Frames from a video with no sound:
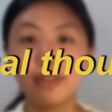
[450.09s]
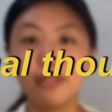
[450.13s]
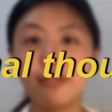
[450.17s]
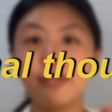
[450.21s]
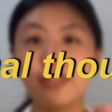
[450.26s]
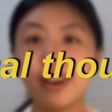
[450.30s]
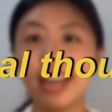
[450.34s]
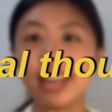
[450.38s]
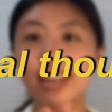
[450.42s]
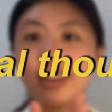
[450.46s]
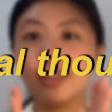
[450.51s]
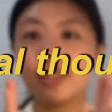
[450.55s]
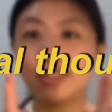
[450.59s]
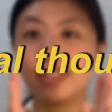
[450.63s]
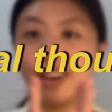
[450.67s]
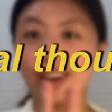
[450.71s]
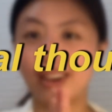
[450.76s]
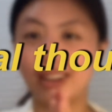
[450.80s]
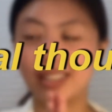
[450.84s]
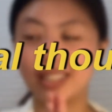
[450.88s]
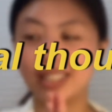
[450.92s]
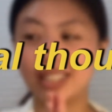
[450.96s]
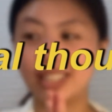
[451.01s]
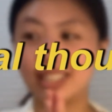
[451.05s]
Final
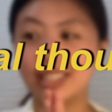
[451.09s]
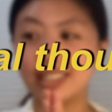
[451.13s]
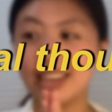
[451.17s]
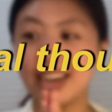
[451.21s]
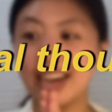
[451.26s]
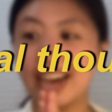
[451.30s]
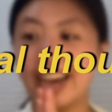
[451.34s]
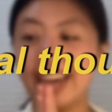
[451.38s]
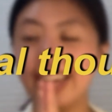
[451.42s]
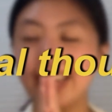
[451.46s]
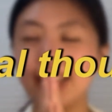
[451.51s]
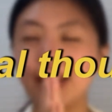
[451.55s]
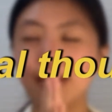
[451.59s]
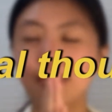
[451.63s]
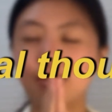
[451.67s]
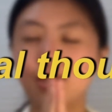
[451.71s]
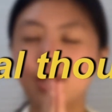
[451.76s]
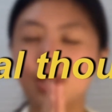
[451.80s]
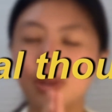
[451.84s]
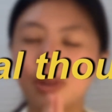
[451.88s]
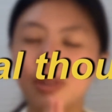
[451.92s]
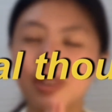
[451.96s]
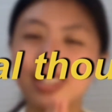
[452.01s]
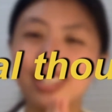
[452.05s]
thoughts. I am
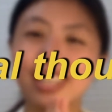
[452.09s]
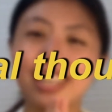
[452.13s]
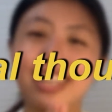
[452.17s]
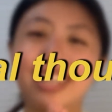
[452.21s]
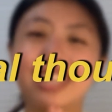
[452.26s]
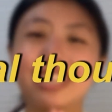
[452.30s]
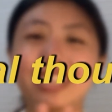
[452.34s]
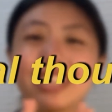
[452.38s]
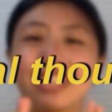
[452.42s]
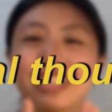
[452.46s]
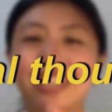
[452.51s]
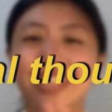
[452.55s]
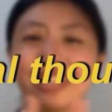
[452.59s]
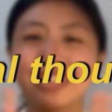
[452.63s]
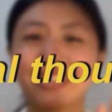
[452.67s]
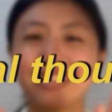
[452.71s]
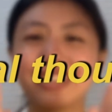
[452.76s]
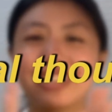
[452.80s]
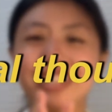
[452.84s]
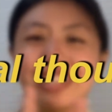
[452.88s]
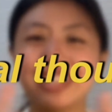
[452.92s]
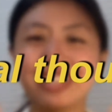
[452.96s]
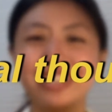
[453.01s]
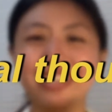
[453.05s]
so excited to
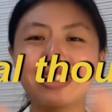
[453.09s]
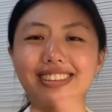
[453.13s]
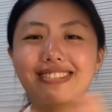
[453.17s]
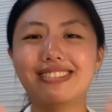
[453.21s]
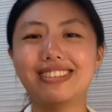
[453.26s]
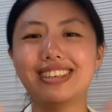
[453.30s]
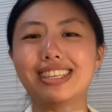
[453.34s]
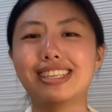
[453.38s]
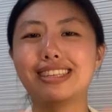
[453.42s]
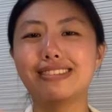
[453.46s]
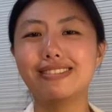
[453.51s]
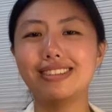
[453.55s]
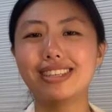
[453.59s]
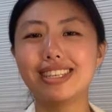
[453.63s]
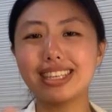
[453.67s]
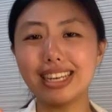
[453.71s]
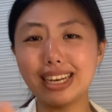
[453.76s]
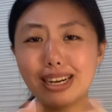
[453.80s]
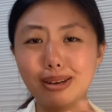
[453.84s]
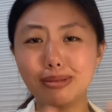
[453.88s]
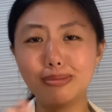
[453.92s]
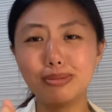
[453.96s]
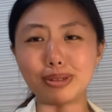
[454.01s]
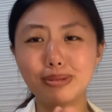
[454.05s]
listen to the rest of this
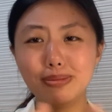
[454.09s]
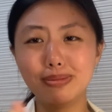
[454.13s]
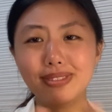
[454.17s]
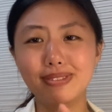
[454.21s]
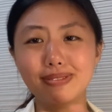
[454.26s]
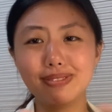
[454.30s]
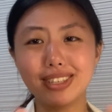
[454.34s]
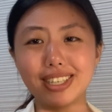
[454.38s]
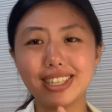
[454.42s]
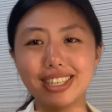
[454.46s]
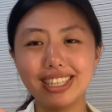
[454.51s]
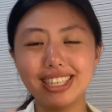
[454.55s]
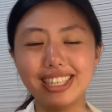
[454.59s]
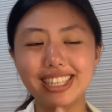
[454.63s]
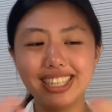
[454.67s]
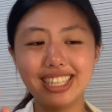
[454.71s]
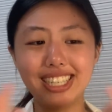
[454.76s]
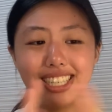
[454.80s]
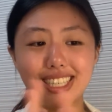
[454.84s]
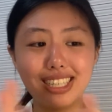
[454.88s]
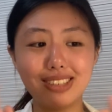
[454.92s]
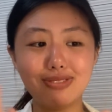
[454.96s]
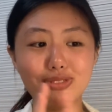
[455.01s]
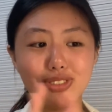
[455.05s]
album. Oh my
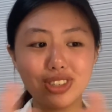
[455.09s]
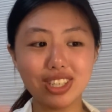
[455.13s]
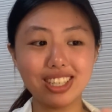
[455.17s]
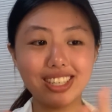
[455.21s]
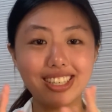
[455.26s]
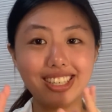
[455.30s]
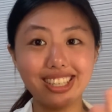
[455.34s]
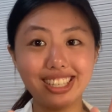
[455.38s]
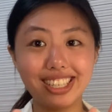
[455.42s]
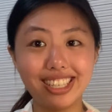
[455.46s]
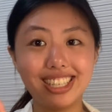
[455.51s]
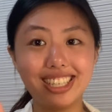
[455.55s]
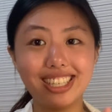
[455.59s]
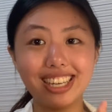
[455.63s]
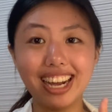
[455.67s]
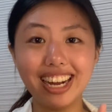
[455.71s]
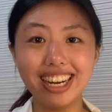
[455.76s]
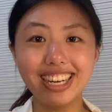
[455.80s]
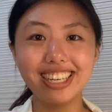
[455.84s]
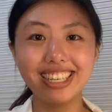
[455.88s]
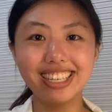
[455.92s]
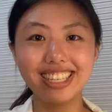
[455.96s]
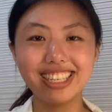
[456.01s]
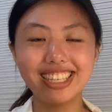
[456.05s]
goodness, freaking
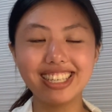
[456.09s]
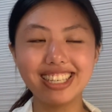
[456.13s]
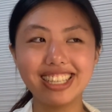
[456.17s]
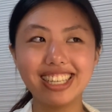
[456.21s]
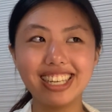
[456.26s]
Shinee.